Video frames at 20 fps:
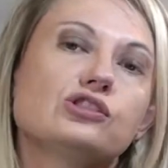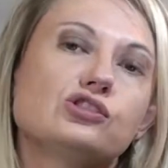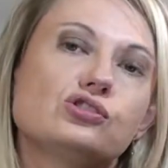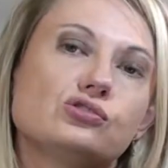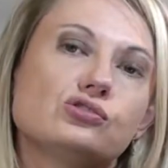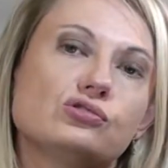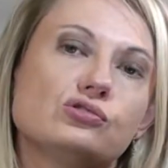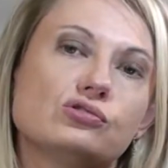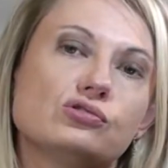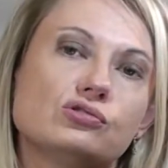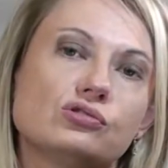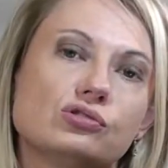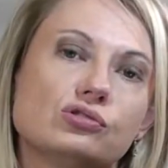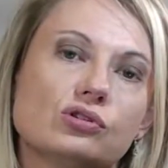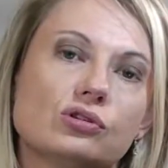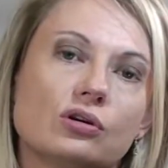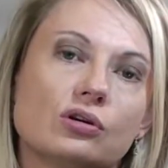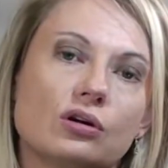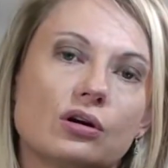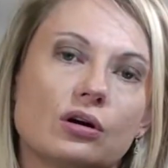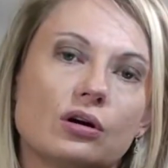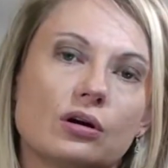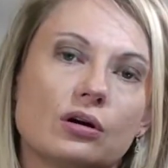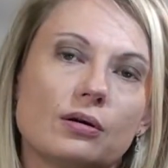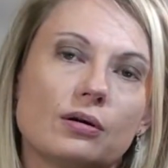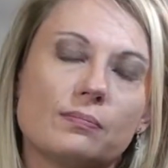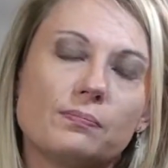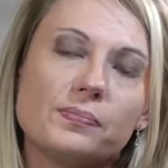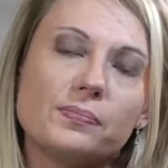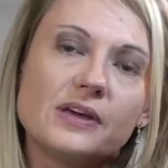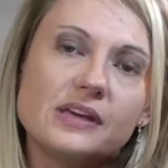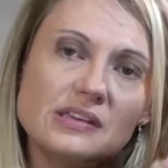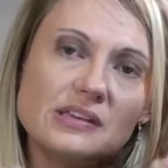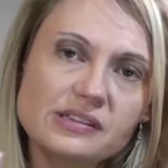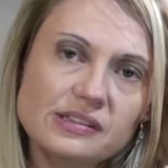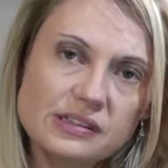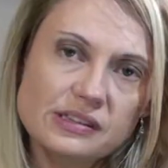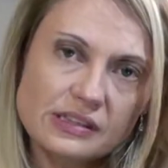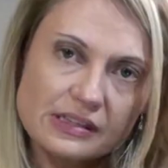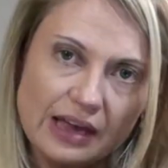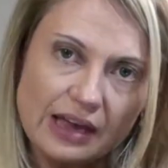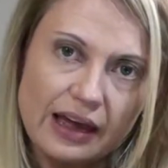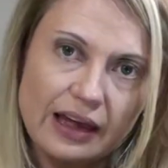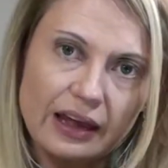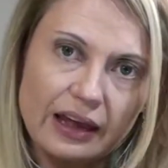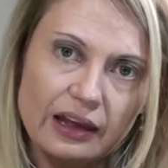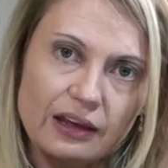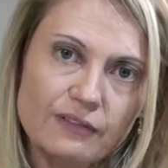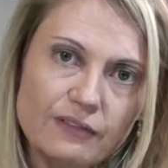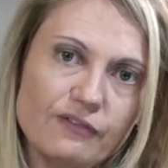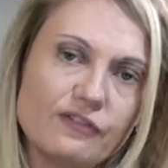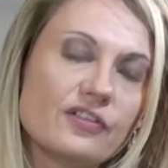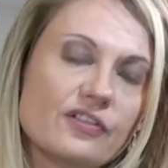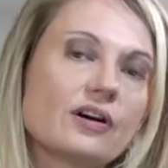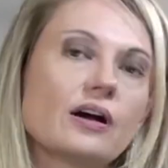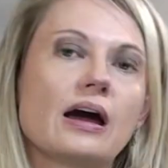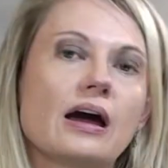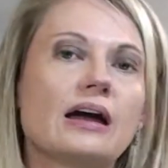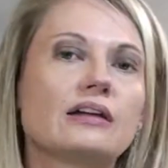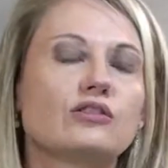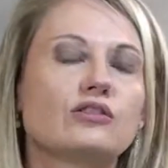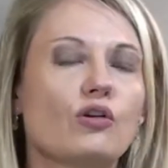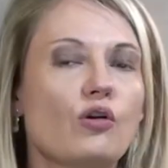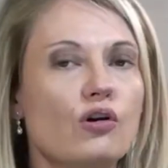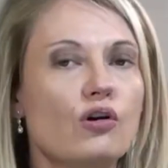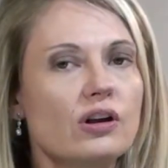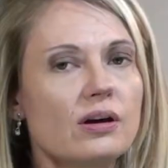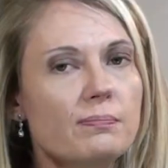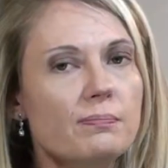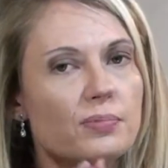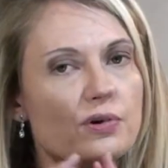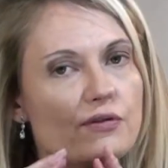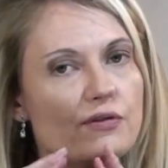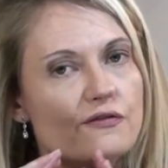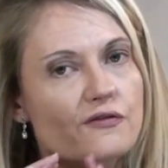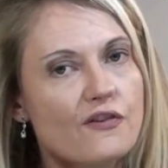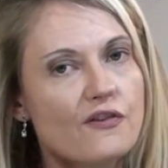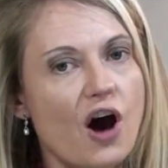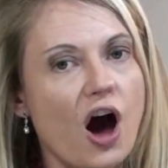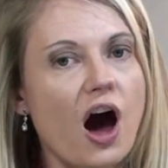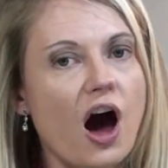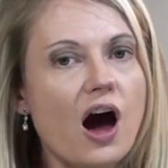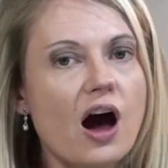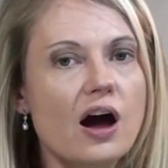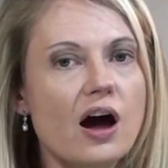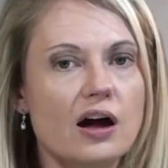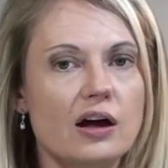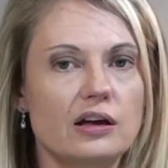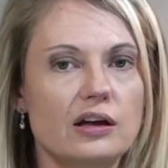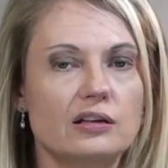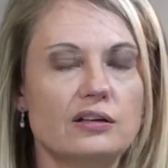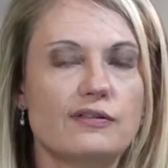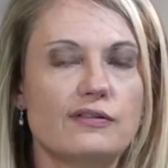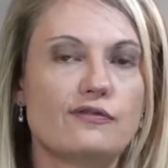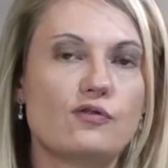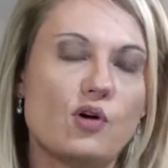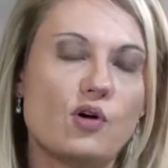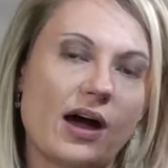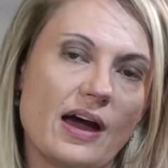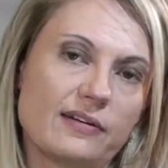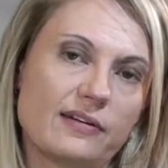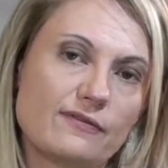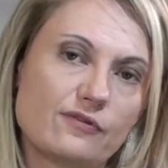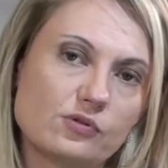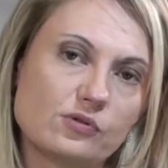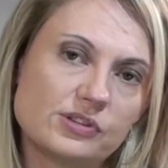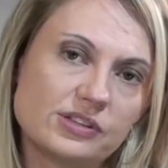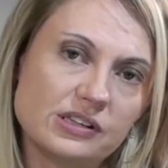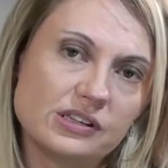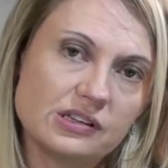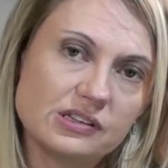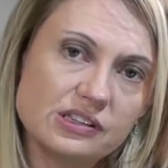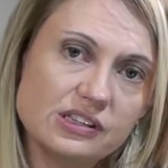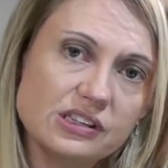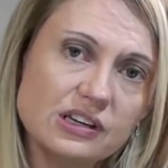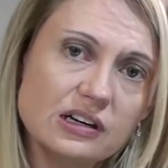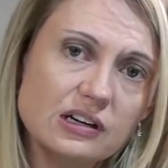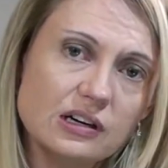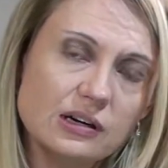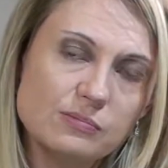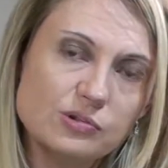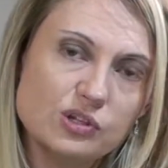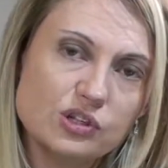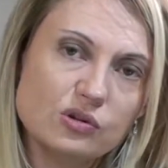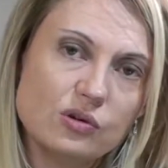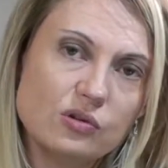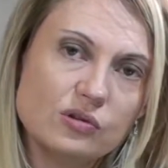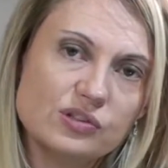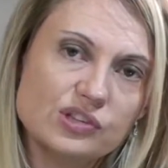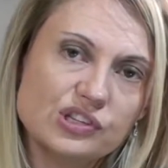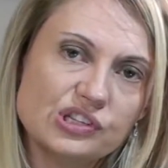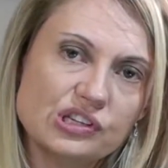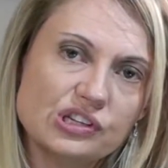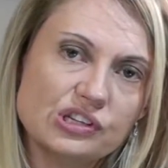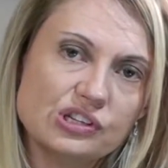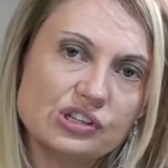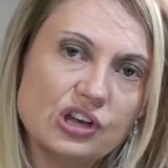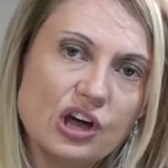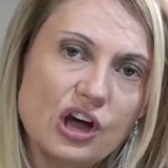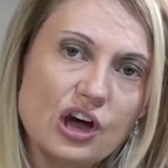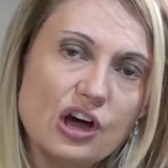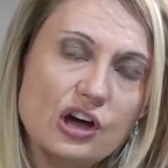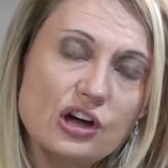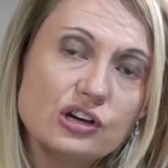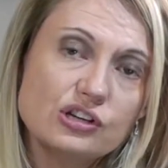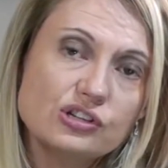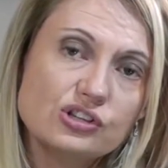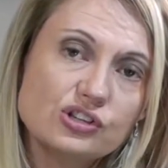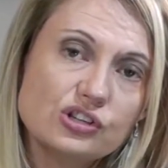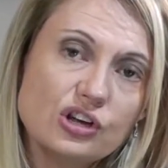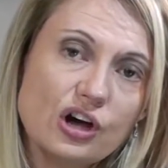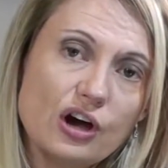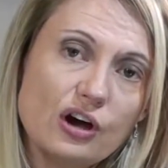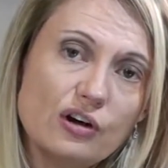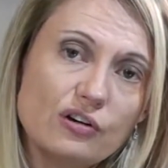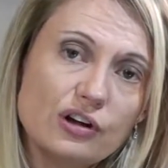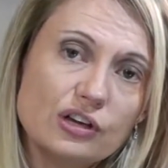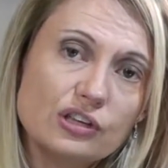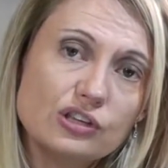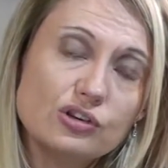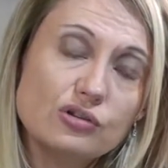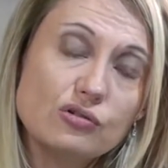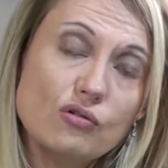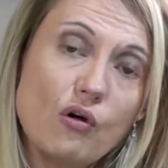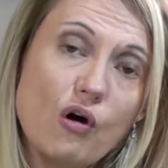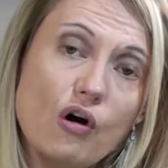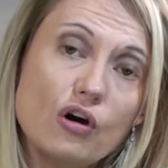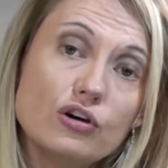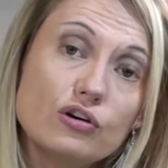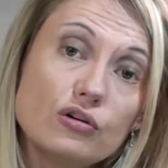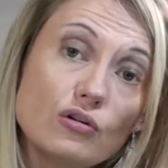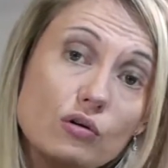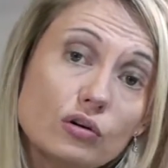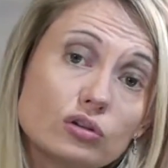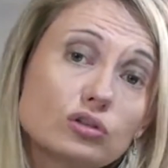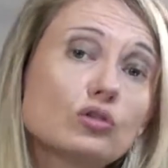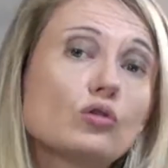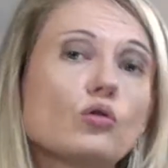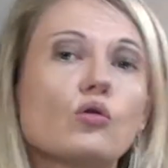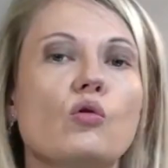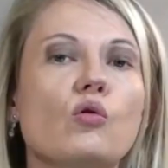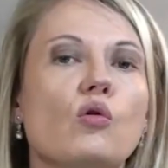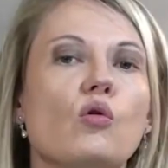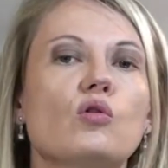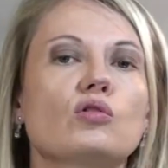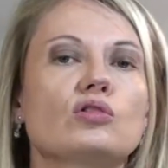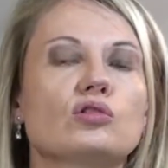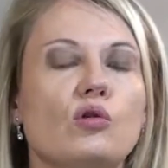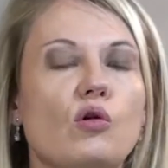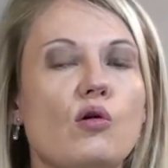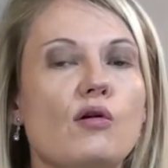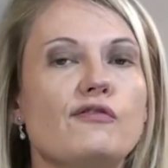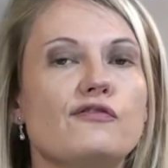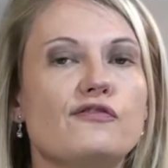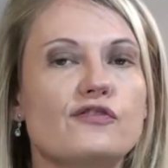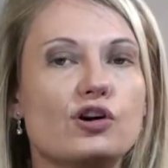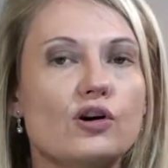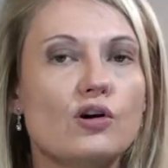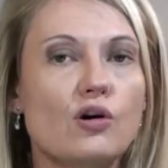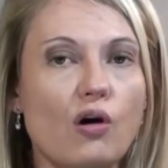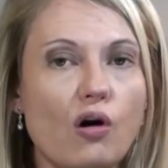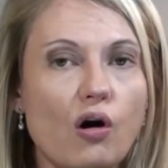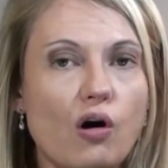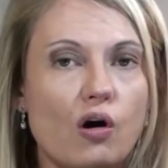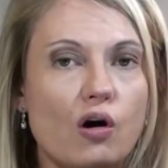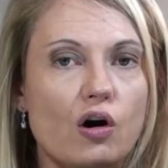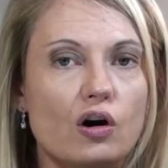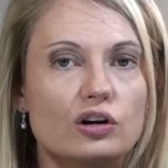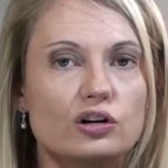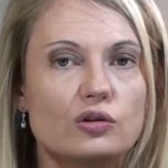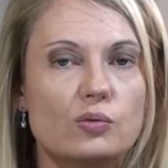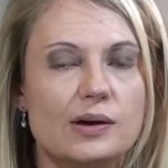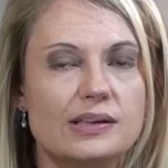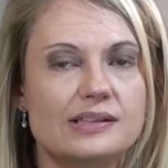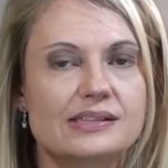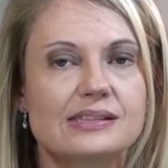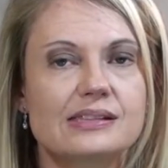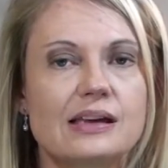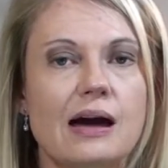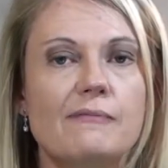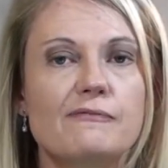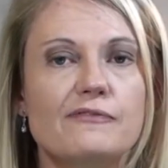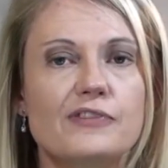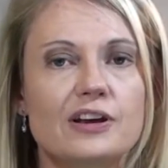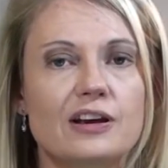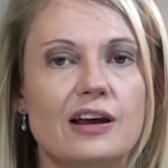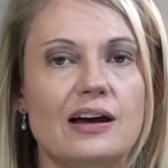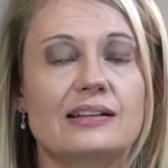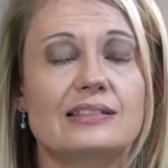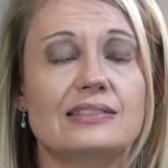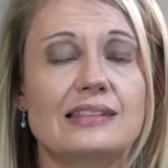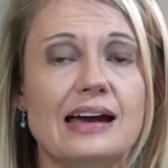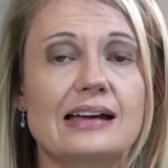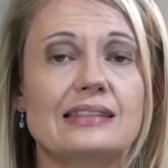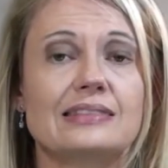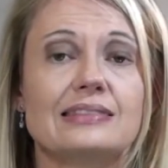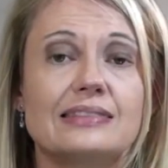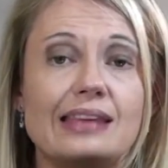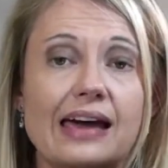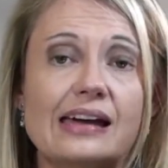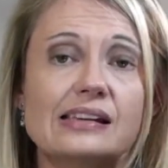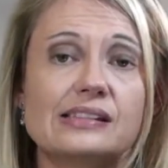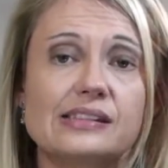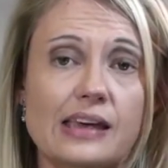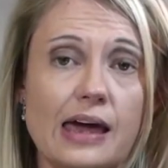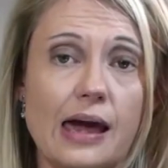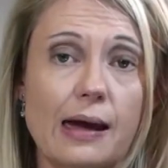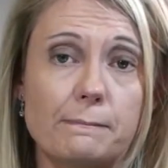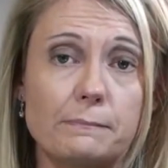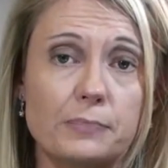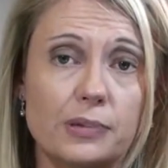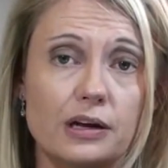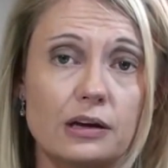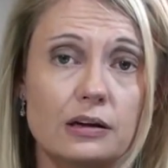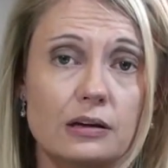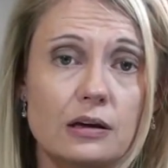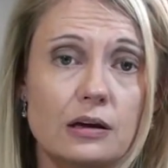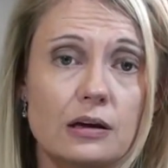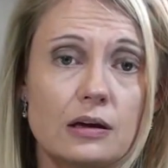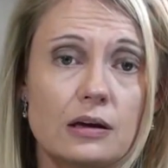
to be safe and rather provide for unforeseen circumstances so that you are not caught off guard when something like that does happen,